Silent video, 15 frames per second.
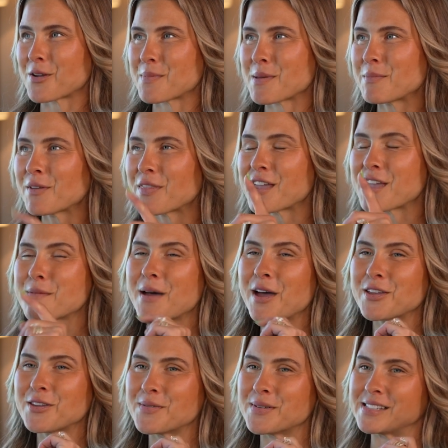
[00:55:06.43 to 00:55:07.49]
What other people think
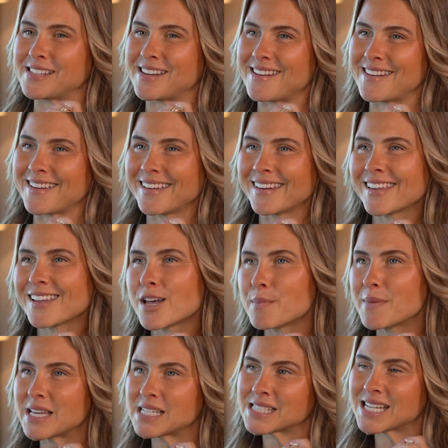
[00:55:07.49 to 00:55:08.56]
about you is none of
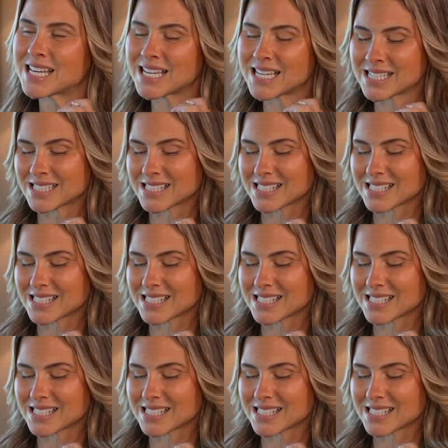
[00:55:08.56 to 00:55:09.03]
your business.